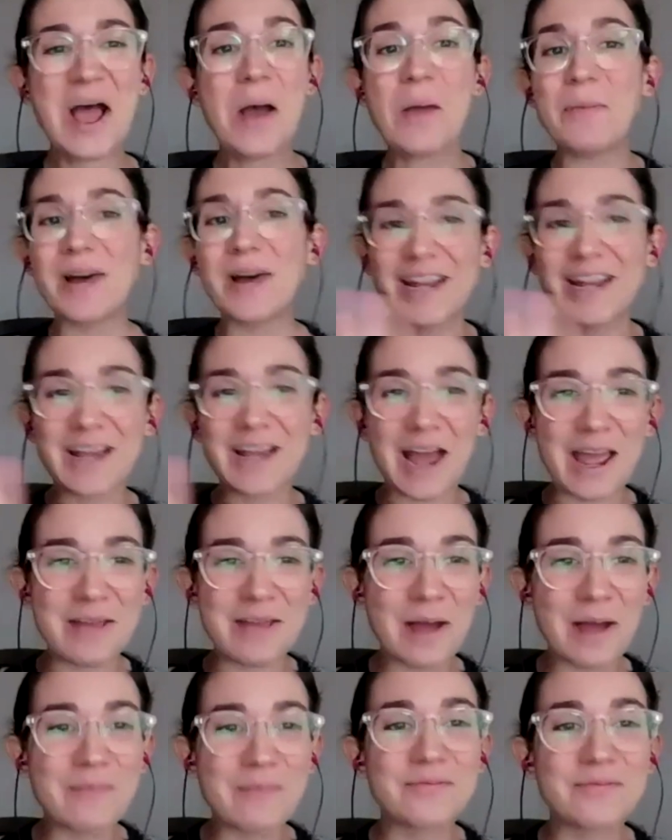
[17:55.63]
but
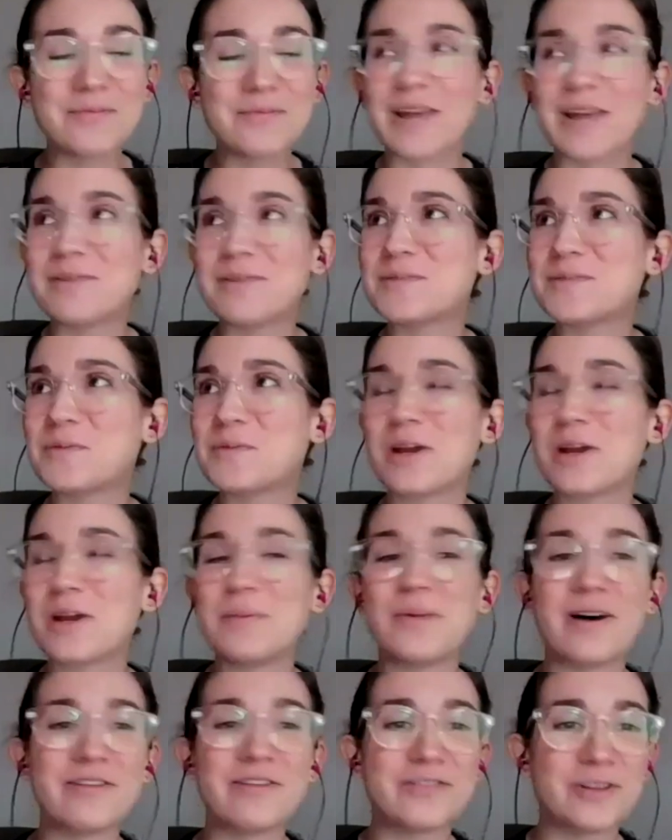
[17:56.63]
I was born in
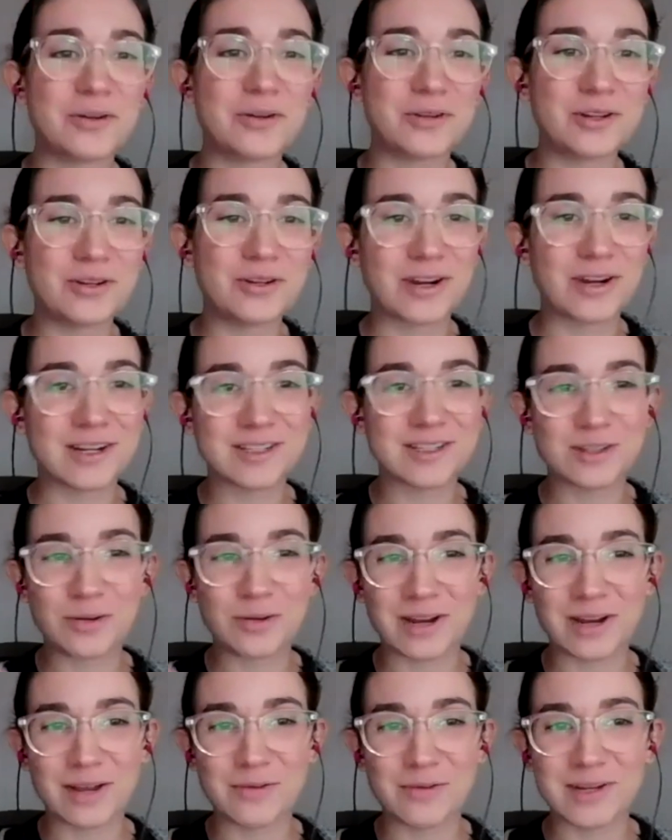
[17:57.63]
Buffalo, New York. So
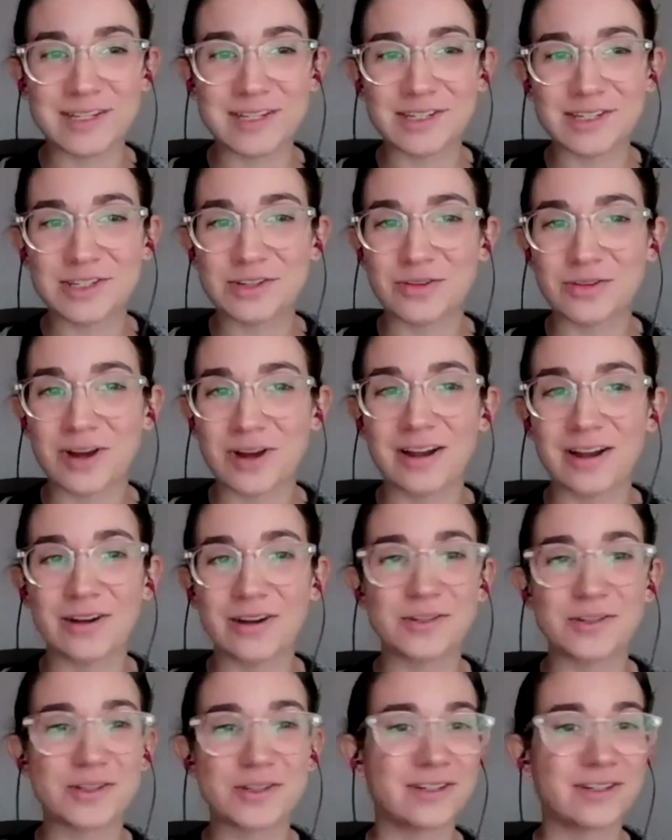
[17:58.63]
when I went to
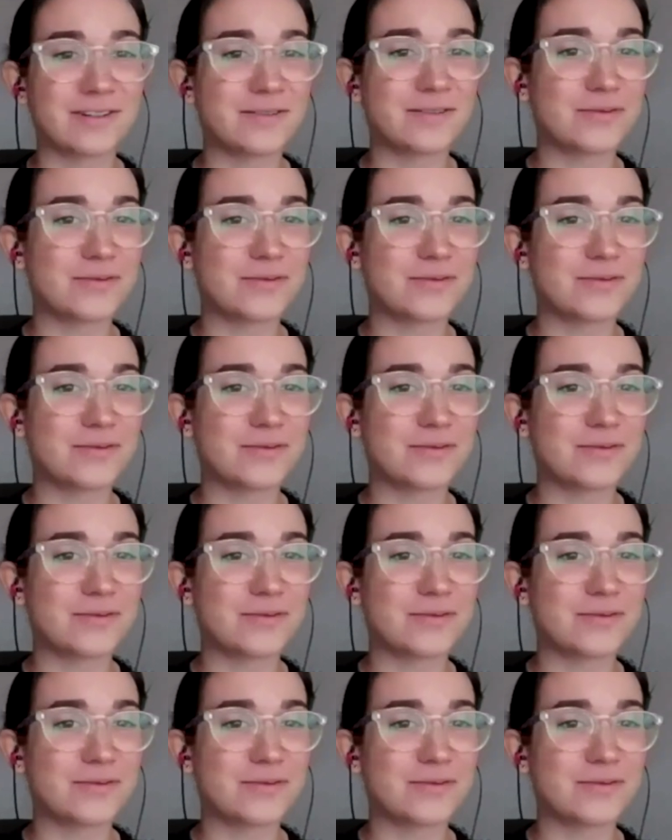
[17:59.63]
Toronto to